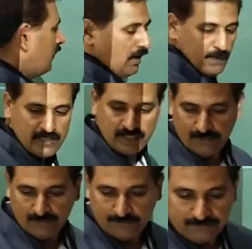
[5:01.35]
Option
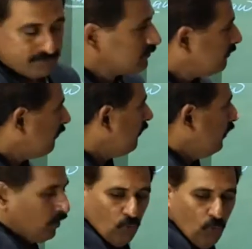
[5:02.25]

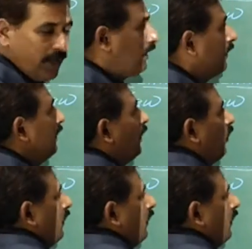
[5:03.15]
1.